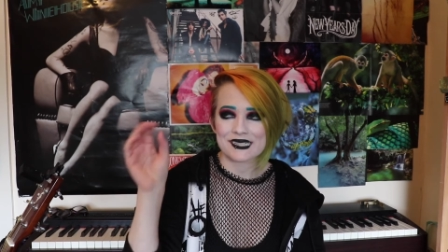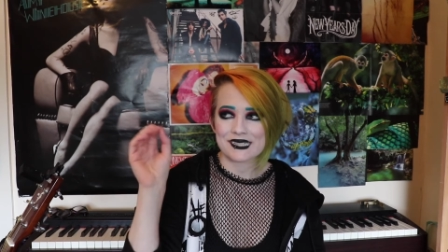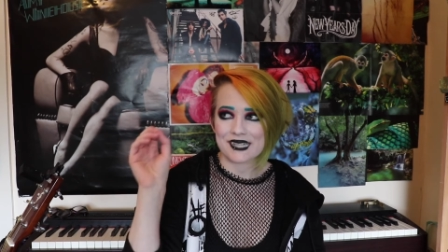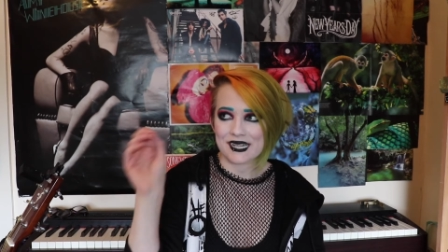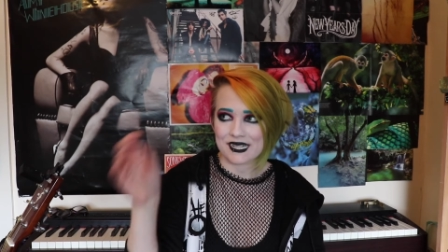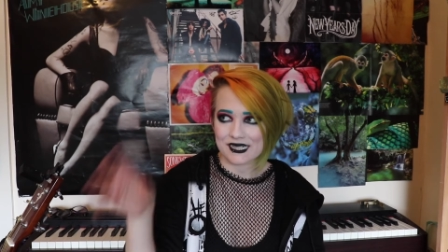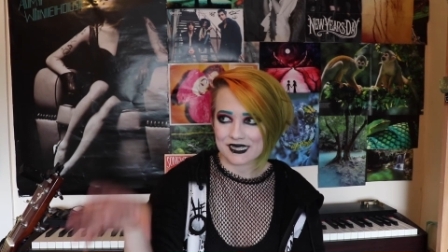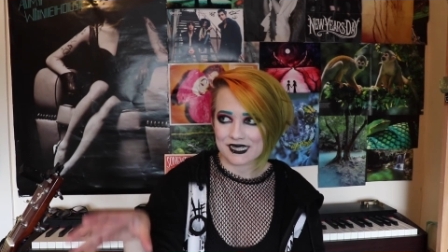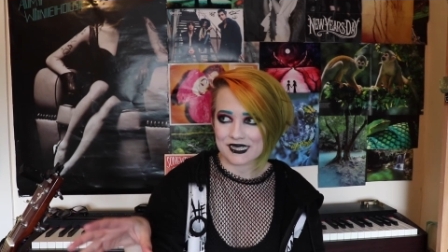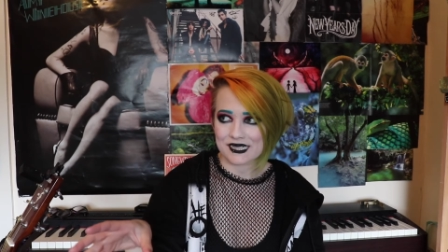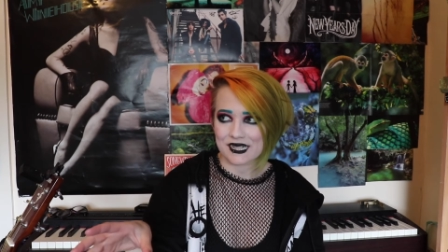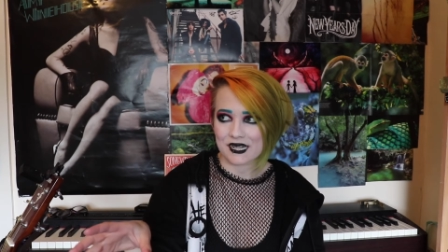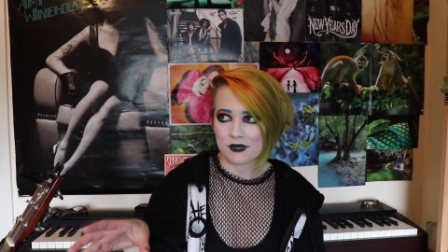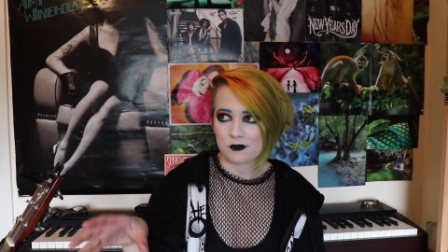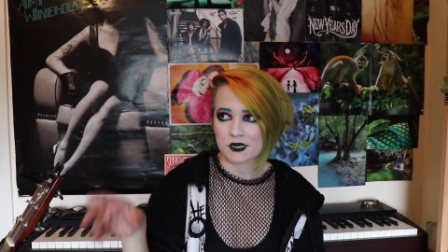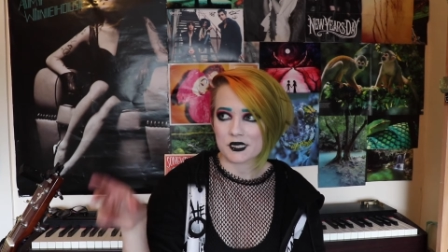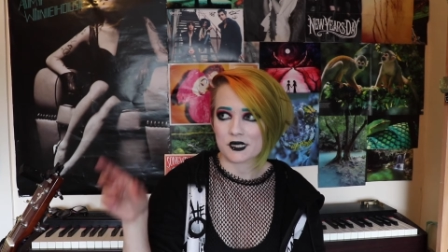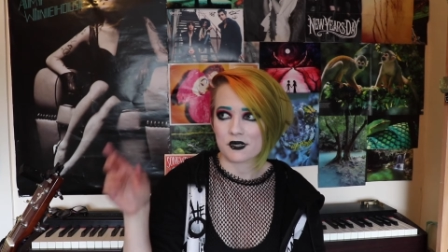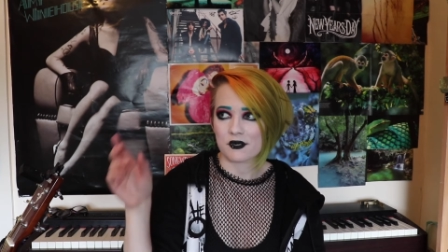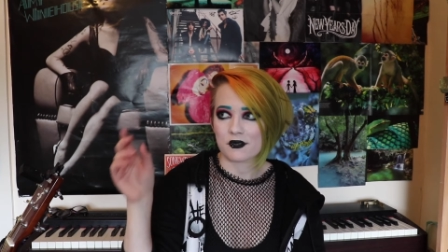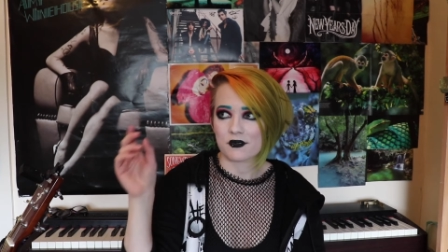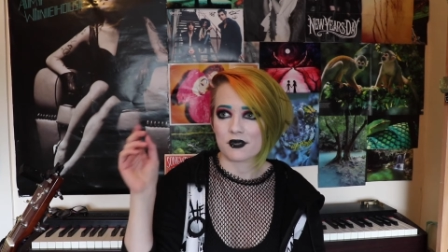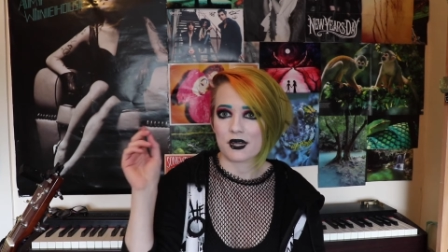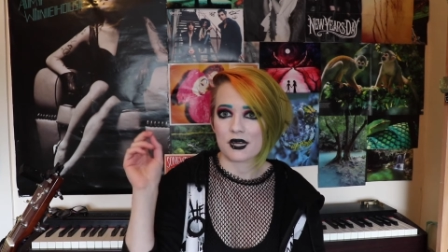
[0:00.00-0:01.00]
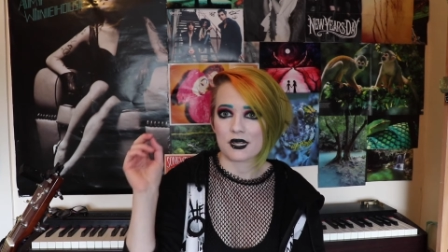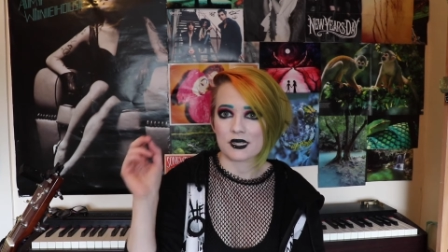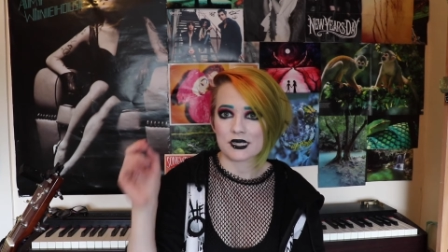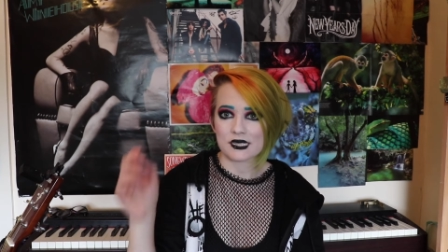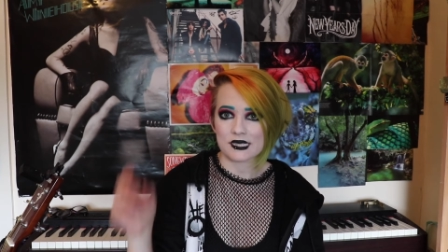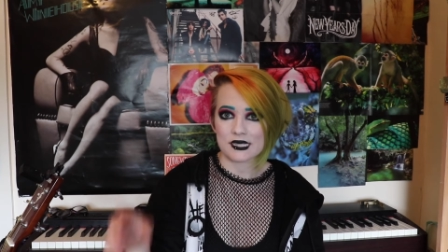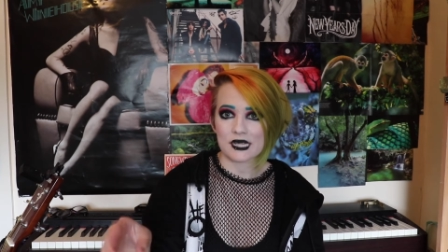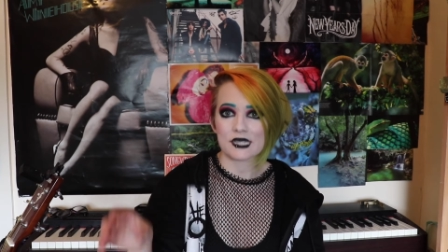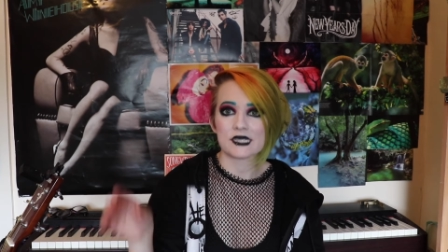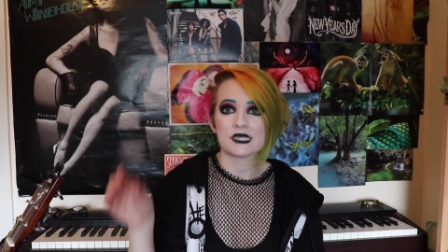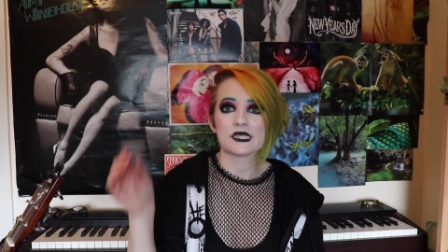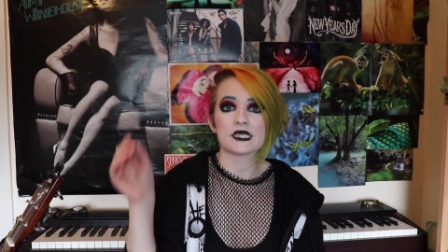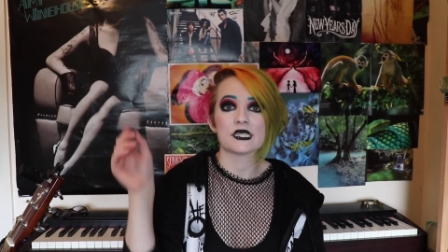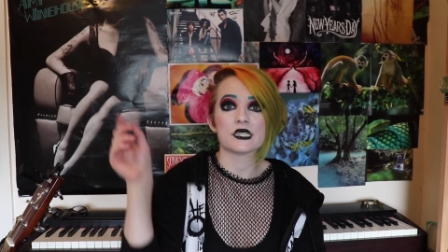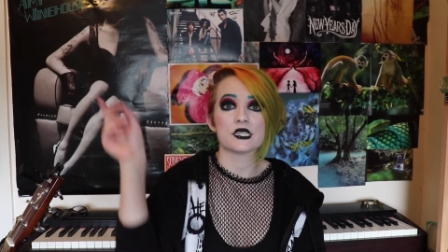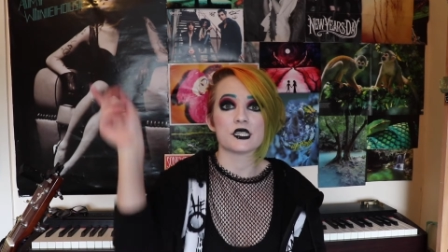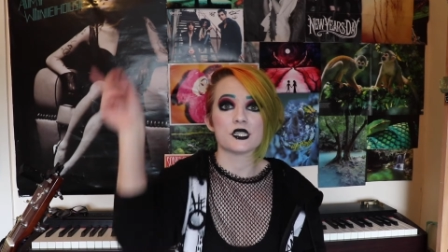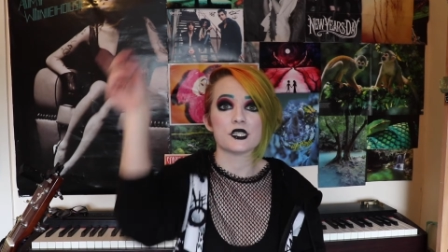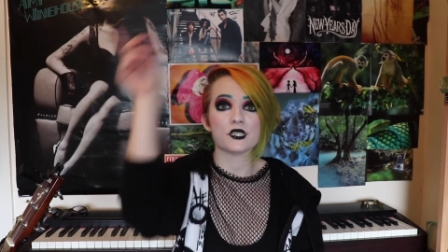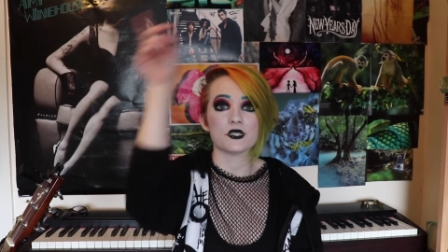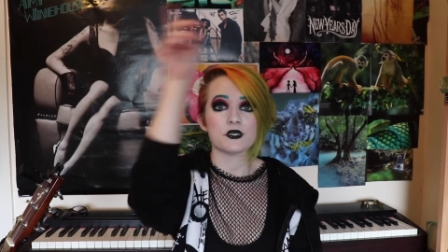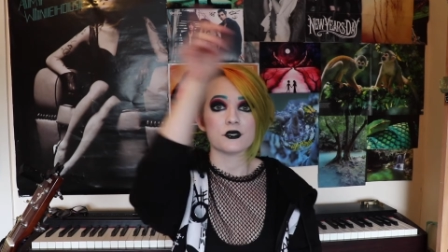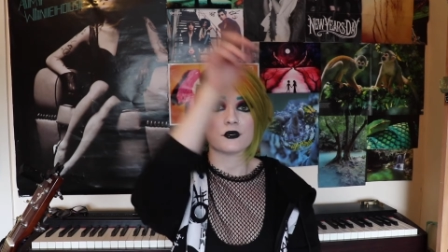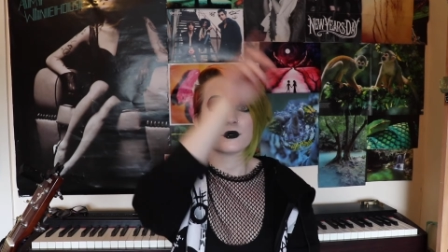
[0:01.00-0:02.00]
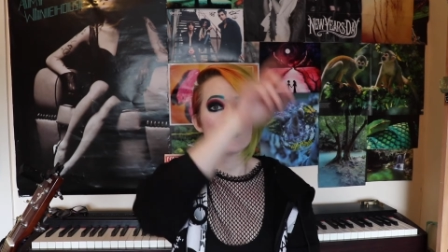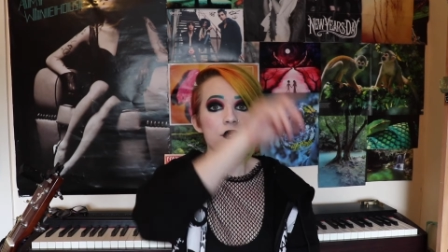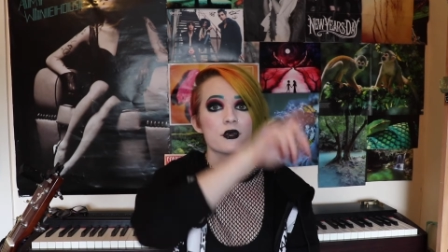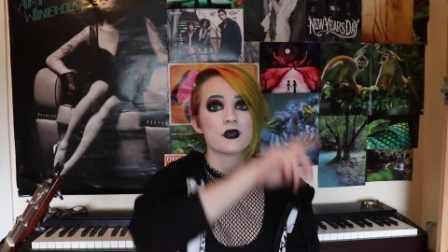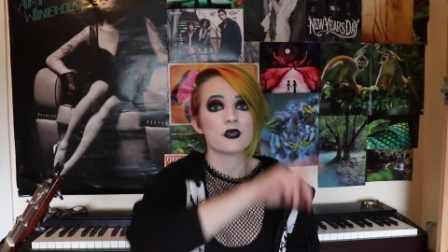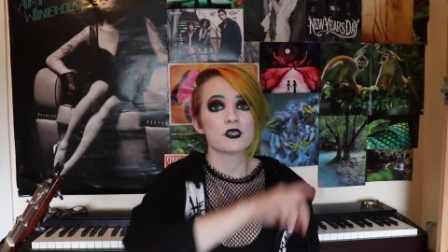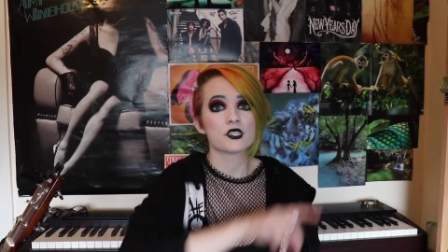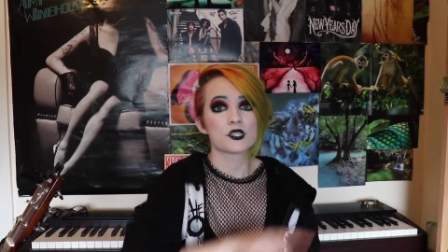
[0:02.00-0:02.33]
takes the Time Stone and sets it to